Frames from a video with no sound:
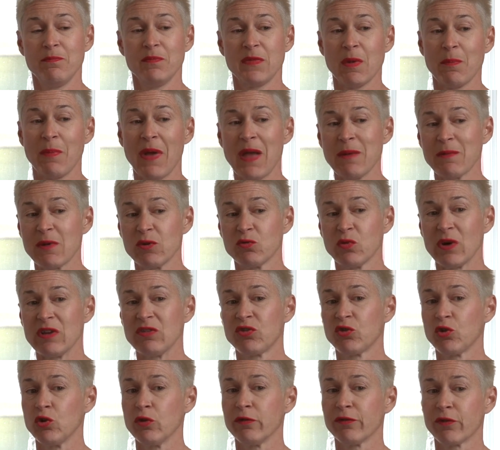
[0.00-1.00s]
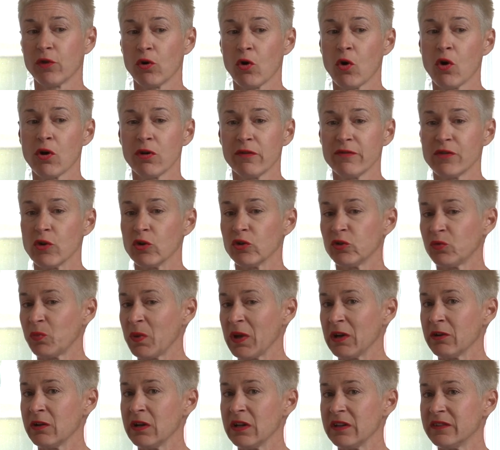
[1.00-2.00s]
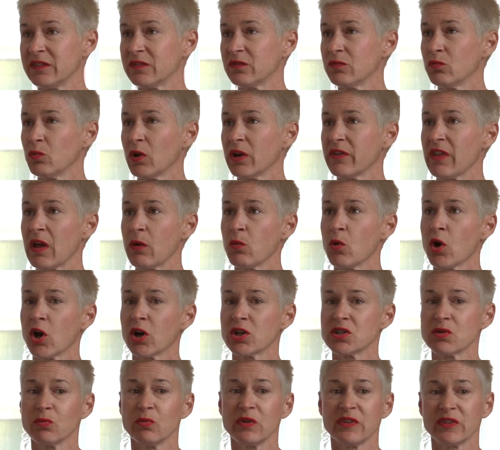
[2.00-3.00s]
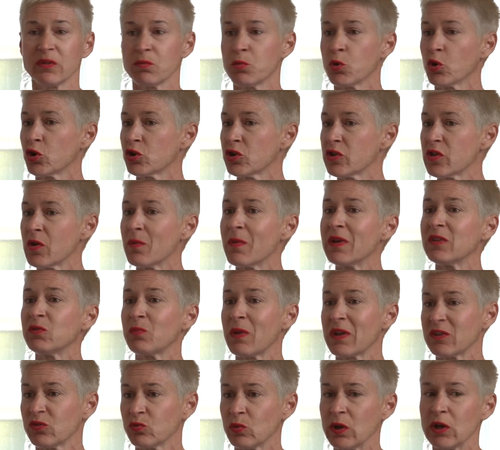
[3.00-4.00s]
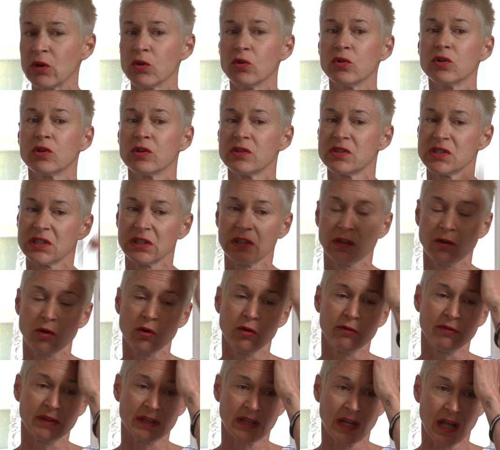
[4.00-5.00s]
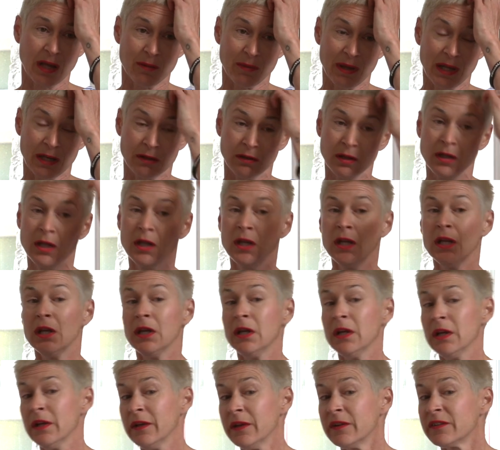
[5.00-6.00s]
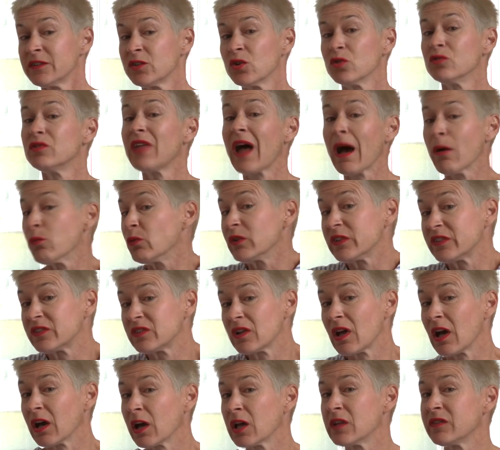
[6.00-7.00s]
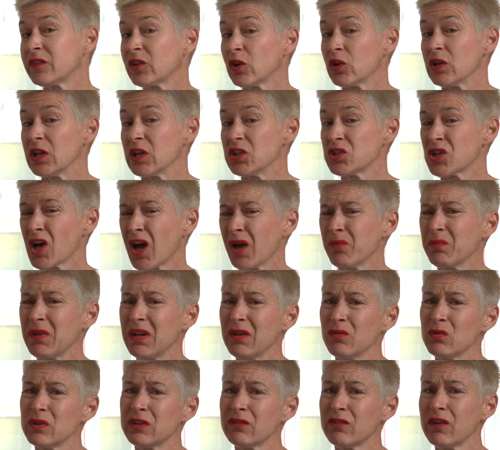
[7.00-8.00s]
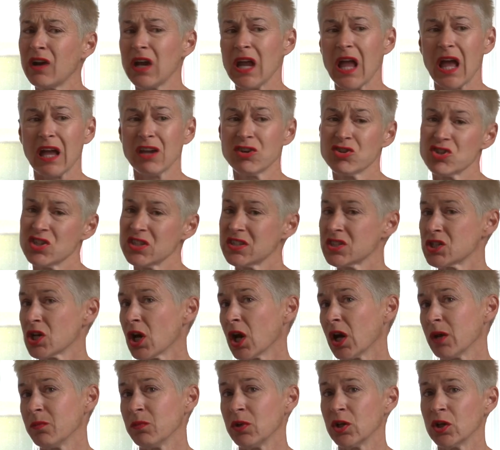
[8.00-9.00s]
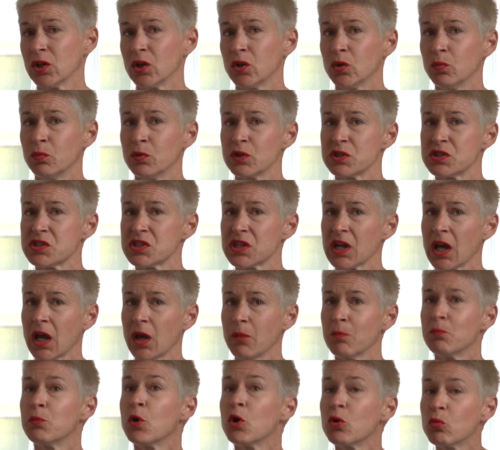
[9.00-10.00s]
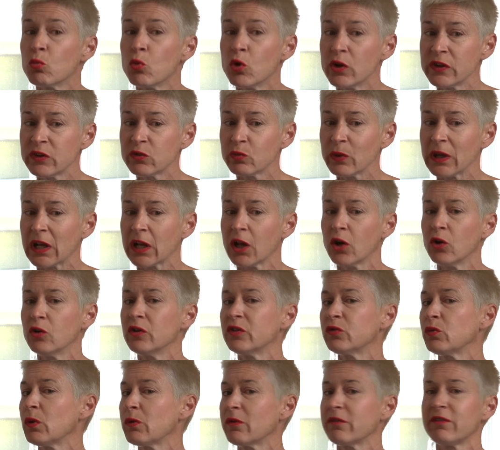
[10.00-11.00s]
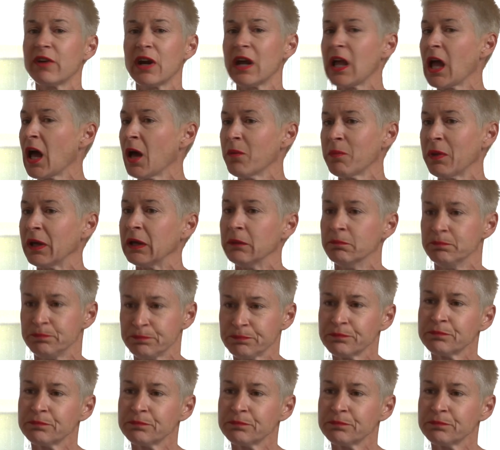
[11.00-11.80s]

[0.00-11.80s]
the payment went through for all of those periods where they worked, and we supported them as best we could until the COVID came in. So that was a concerning time, and it was a very anxious time, you know, but once we closed, we were very happy.